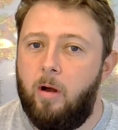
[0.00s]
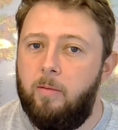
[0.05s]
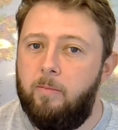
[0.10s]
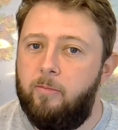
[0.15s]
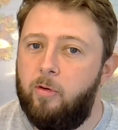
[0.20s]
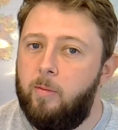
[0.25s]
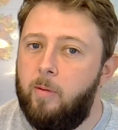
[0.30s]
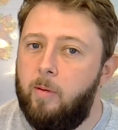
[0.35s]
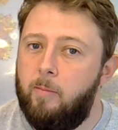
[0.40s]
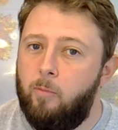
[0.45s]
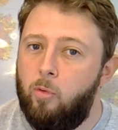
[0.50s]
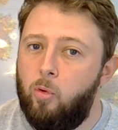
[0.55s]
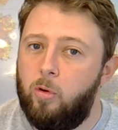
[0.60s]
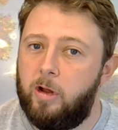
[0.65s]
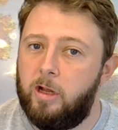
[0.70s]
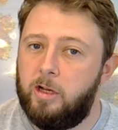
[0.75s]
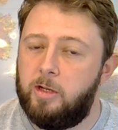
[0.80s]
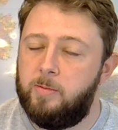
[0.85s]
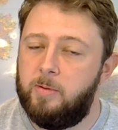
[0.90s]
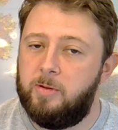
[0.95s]
from a
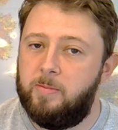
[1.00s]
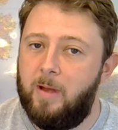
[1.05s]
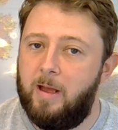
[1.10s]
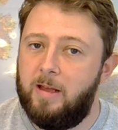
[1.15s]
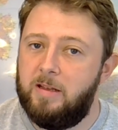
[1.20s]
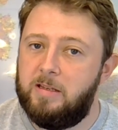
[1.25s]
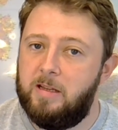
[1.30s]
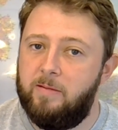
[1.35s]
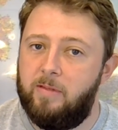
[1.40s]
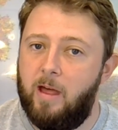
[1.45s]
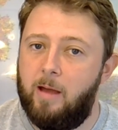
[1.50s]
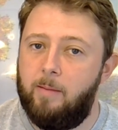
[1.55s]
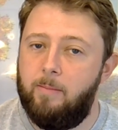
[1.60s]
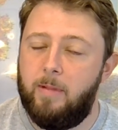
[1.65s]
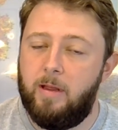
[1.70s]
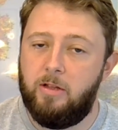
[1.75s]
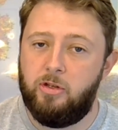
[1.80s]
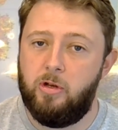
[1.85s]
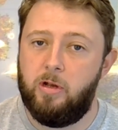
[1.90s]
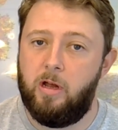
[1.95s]
mortgage perspective, that
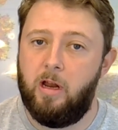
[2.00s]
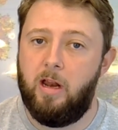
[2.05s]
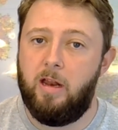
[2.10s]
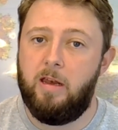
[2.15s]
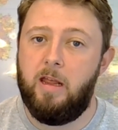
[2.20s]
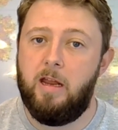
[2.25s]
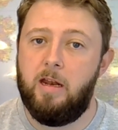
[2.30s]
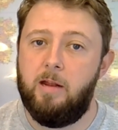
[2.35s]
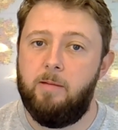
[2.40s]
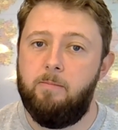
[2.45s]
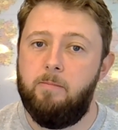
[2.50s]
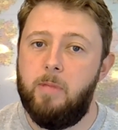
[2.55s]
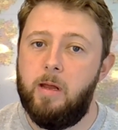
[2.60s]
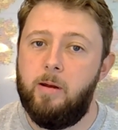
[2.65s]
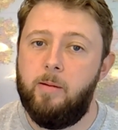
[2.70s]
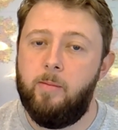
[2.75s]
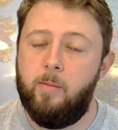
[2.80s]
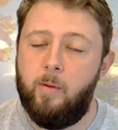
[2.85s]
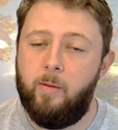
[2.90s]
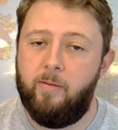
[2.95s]
means you're going to need a
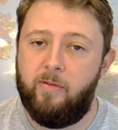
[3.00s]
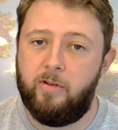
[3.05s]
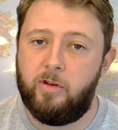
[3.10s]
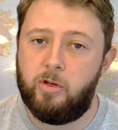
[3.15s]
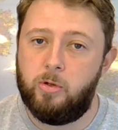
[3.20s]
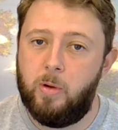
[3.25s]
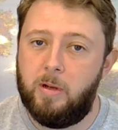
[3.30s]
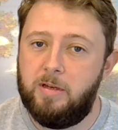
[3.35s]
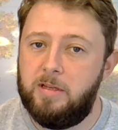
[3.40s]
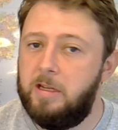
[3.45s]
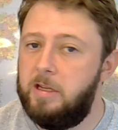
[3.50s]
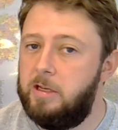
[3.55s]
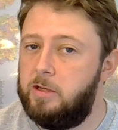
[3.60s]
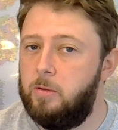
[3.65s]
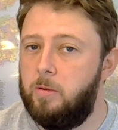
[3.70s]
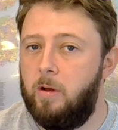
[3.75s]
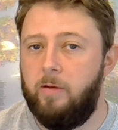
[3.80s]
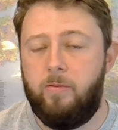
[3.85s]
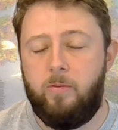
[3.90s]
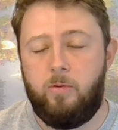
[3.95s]
minimum of a 20
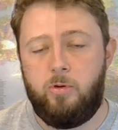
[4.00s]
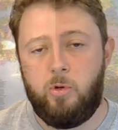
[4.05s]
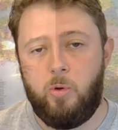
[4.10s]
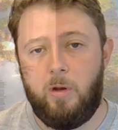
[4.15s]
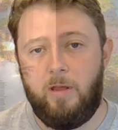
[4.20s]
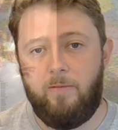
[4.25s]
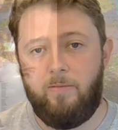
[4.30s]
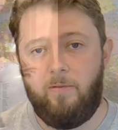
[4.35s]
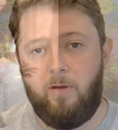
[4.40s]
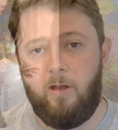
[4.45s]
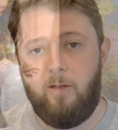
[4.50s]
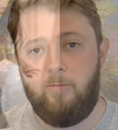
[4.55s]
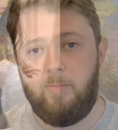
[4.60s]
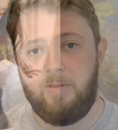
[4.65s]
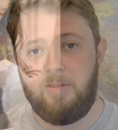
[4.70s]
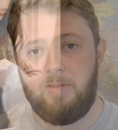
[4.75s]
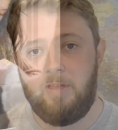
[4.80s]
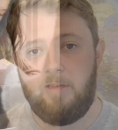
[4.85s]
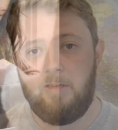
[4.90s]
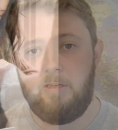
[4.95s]
to a 25%